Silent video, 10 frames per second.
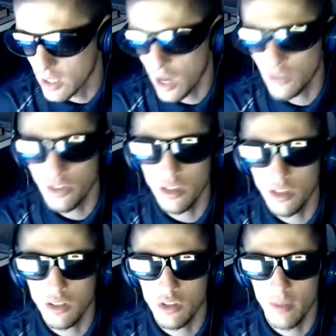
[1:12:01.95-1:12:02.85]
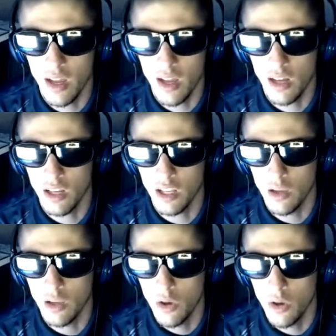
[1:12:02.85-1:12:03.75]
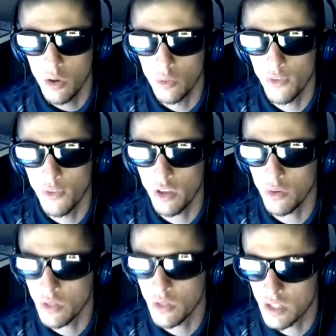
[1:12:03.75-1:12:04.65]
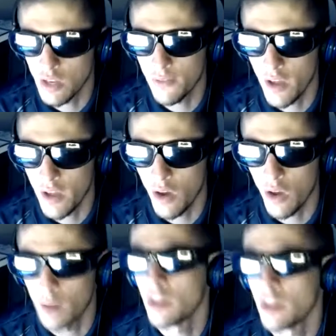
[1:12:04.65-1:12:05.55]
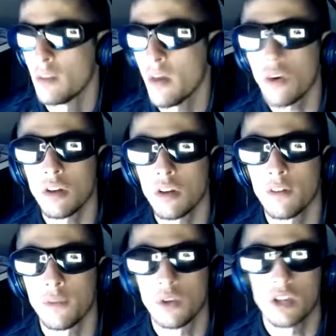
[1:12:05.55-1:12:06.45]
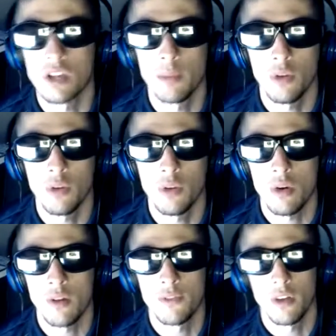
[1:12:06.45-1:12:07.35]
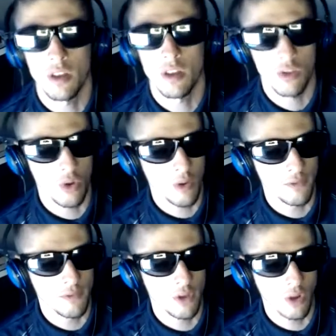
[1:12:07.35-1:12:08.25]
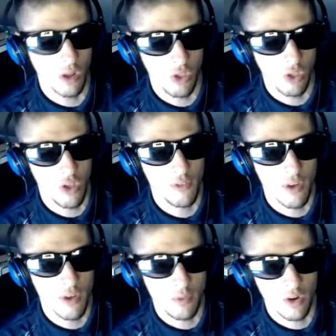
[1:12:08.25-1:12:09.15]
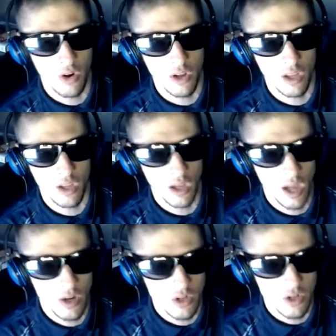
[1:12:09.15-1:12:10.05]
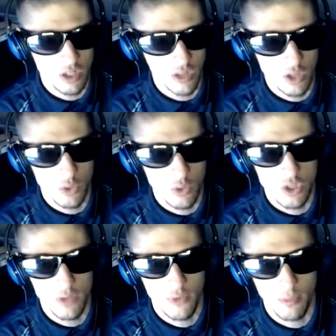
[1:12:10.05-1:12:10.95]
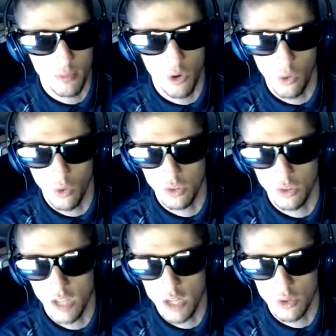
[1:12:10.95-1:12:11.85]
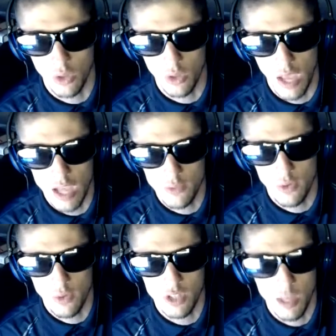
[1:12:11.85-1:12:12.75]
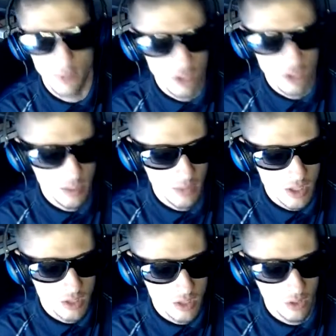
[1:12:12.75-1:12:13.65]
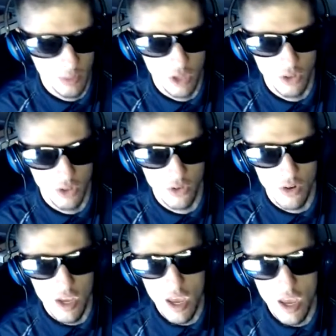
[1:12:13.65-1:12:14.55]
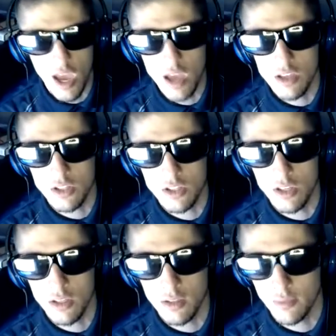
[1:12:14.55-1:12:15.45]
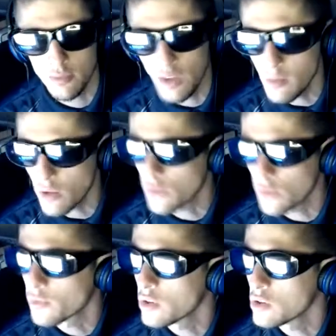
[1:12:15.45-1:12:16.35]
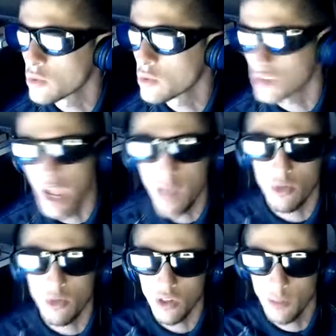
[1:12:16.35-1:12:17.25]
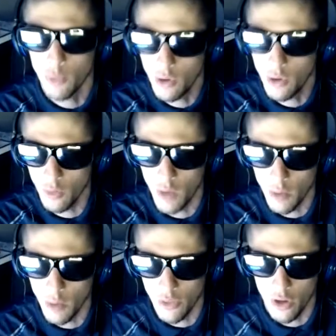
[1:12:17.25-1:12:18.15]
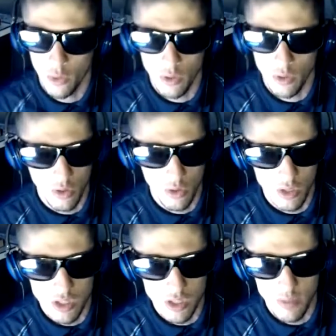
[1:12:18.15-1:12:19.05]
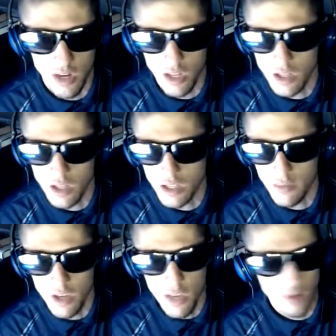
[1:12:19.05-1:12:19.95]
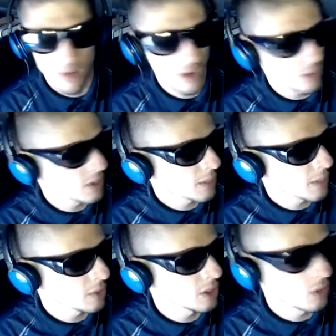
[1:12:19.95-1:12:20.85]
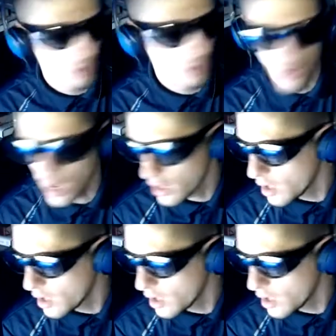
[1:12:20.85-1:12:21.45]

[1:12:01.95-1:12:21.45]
I think humanity will figure itself out. I mean, America, for example, is already figuring itself out regarding energy, like switching from coal to natural gas, for example, something that's a little bit cleaner. As Loudmouth Reviews was hammering that point away with Owen during his debate against him, but Owen kept on ignoring that.